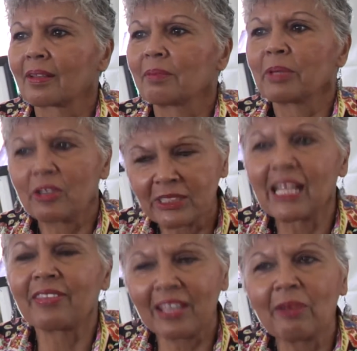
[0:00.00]
because
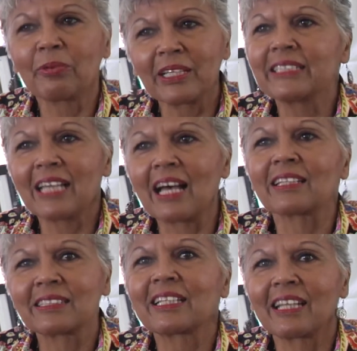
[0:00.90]
I think it really
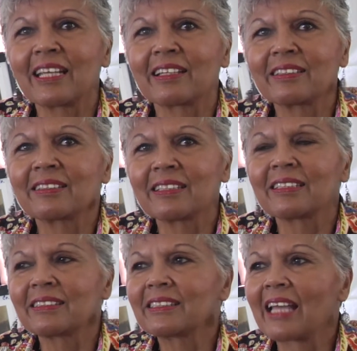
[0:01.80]
does.
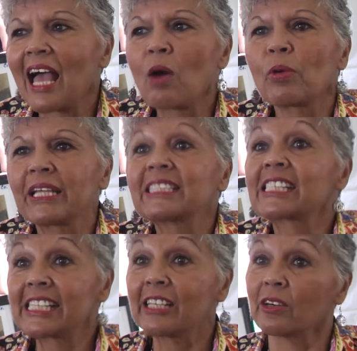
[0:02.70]
It's how we
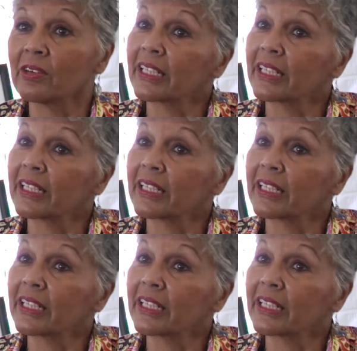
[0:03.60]
still,